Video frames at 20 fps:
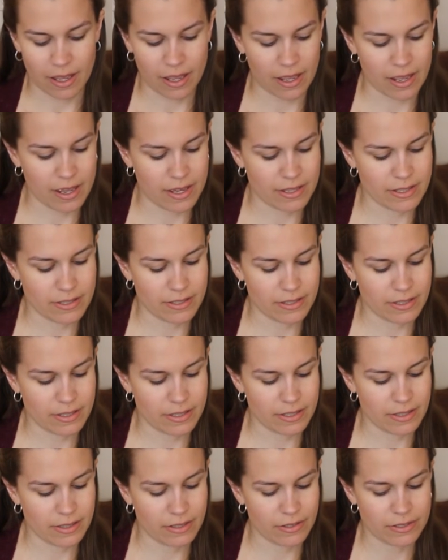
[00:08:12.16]
and
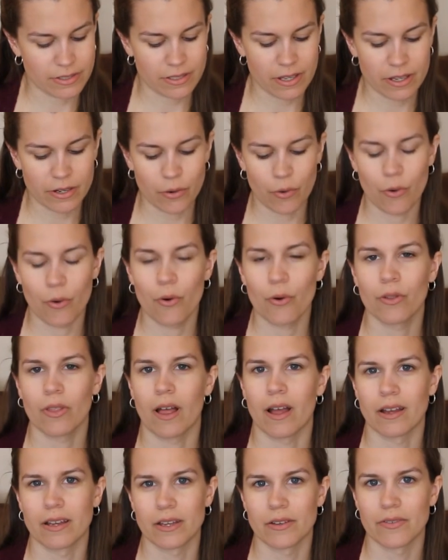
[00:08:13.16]
there's not a whole
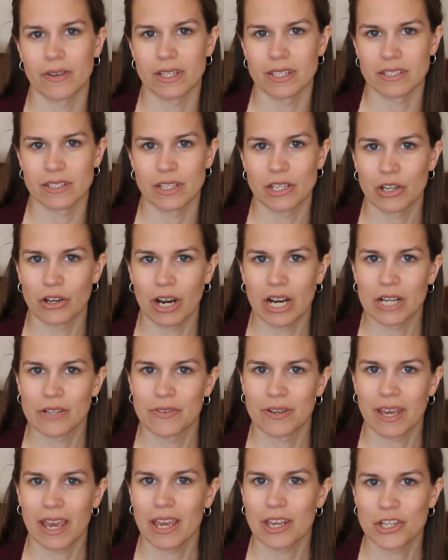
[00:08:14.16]
lot of instant
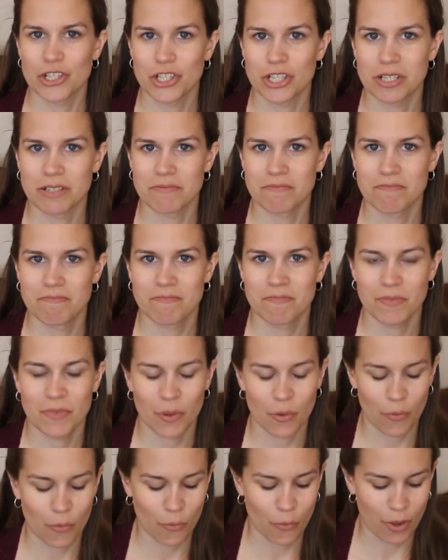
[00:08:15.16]
gratification
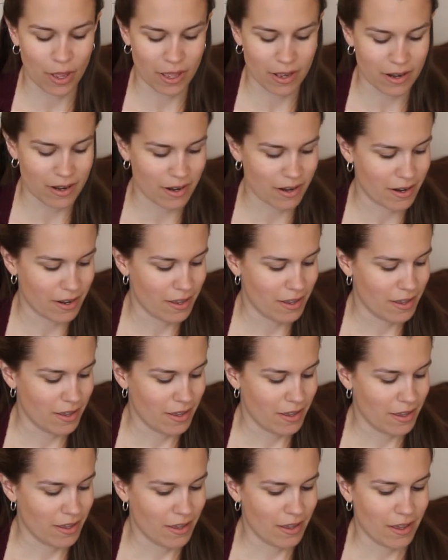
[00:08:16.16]
when
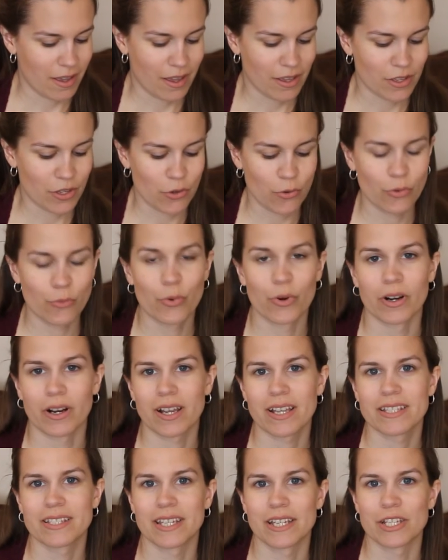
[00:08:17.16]
you
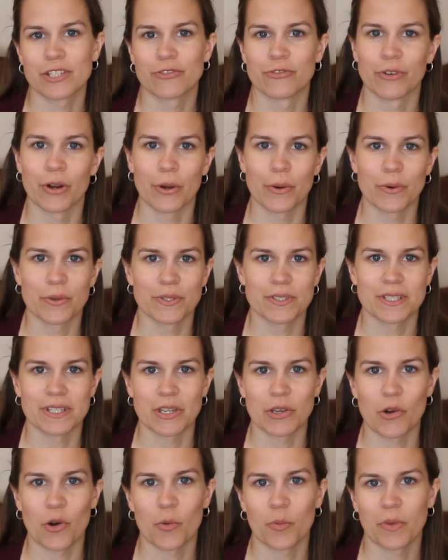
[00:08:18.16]
work six rows and
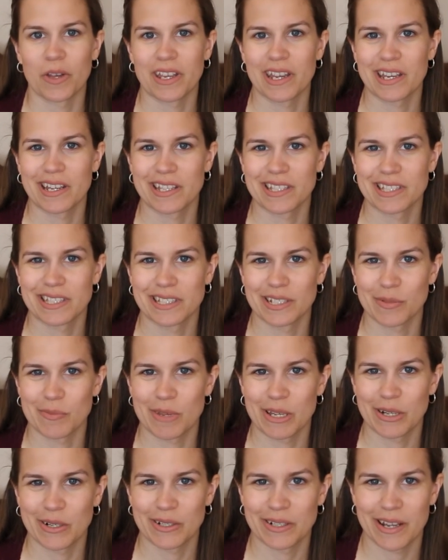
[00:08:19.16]
you only get a
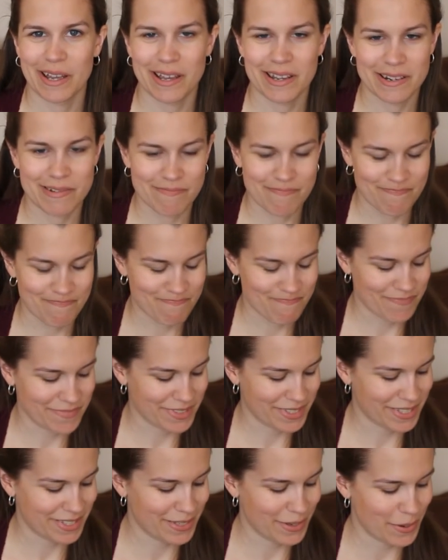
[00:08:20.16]
centimeter done.
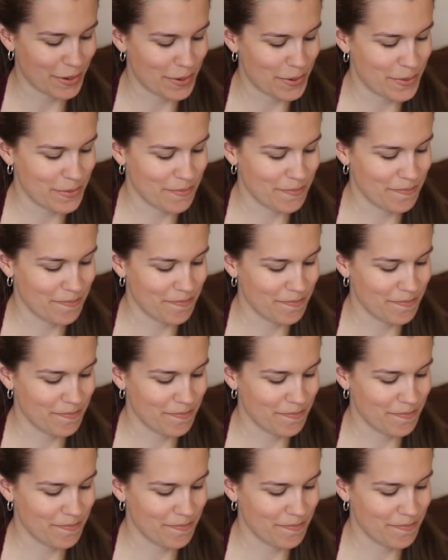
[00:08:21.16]
So,